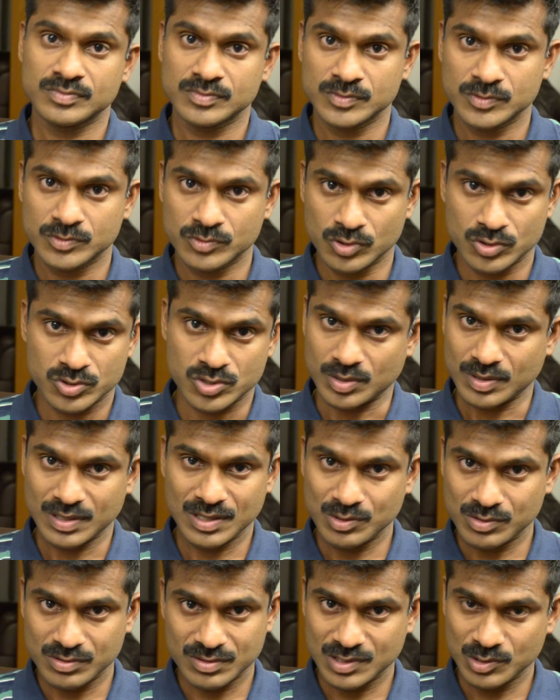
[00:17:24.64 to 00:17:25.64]
Full stop.
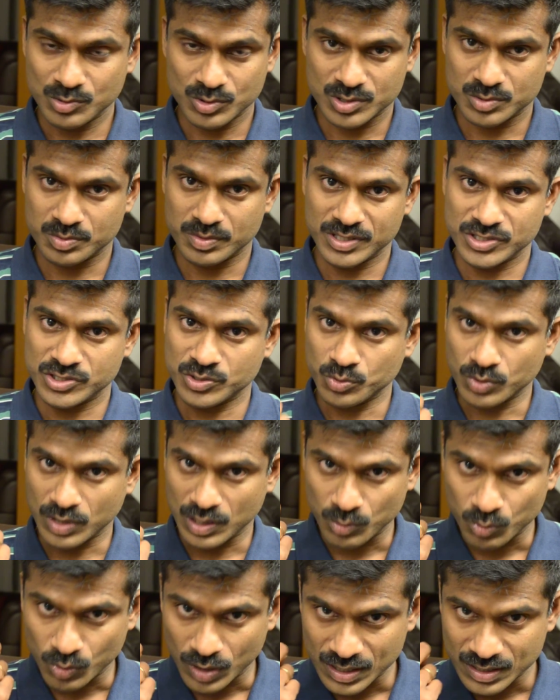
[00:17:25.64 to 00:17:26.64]
He was preaching only
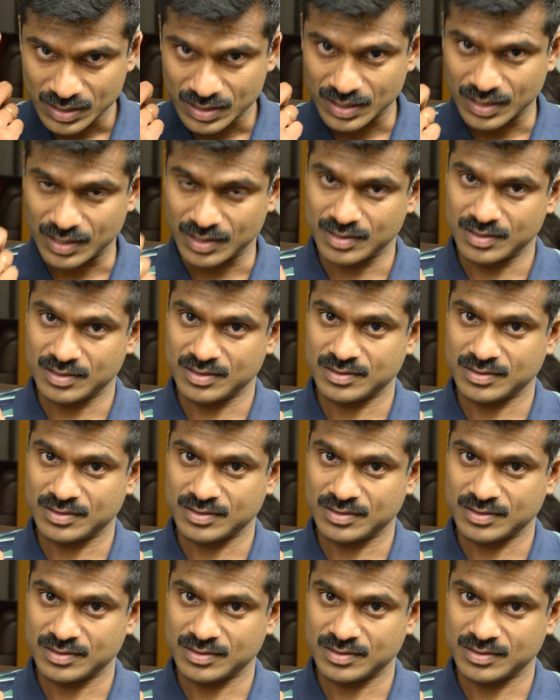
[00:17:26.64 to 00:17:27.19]
one thing,